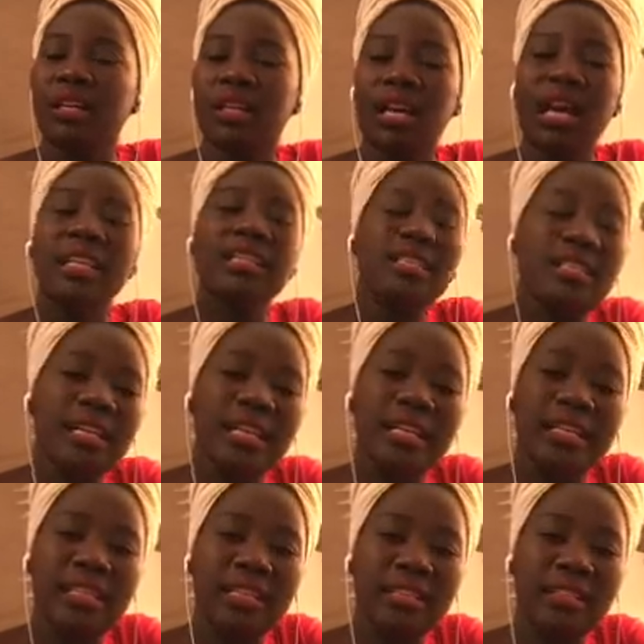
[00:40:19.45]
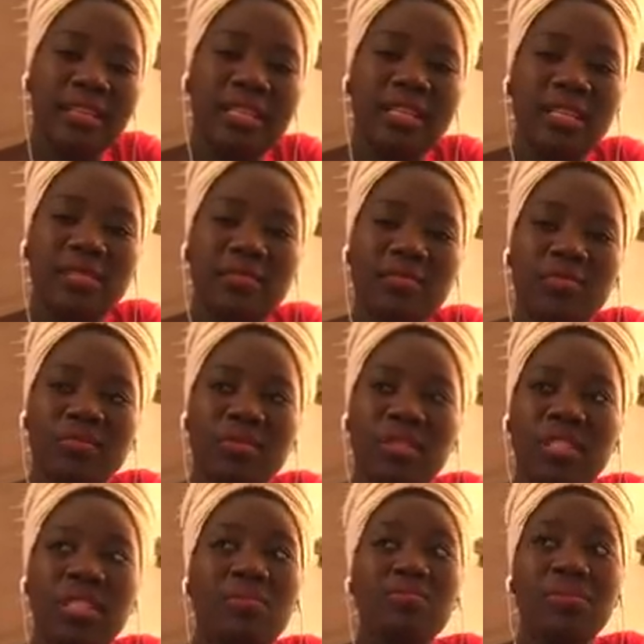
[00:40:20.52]
anxiety is
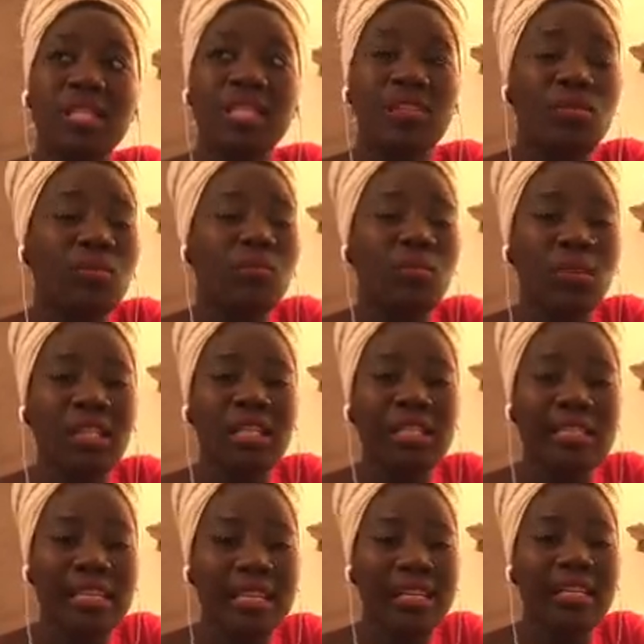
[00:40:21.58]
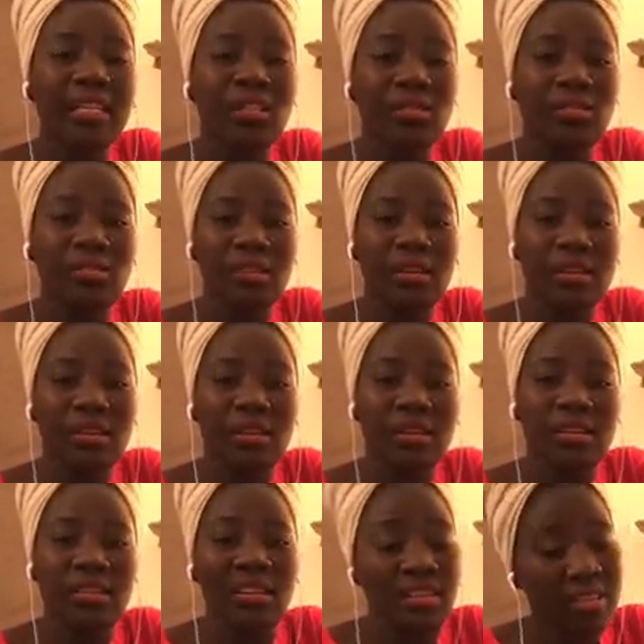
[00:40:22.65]
simply your body telling you that
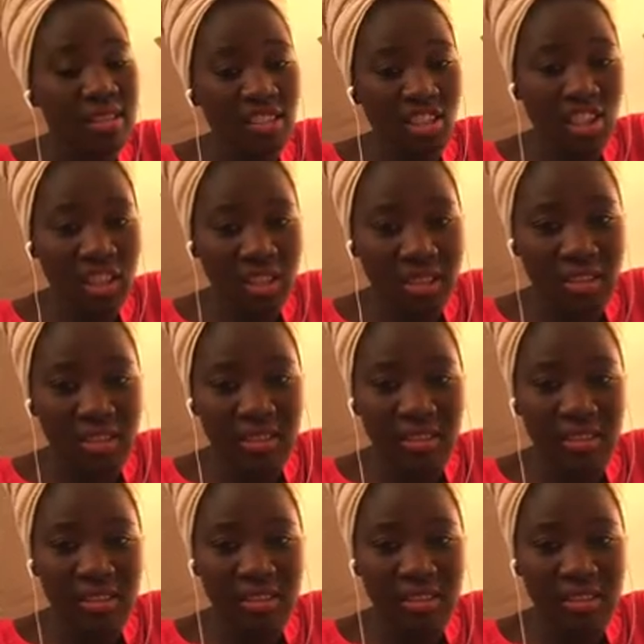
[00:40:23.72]
there is a change.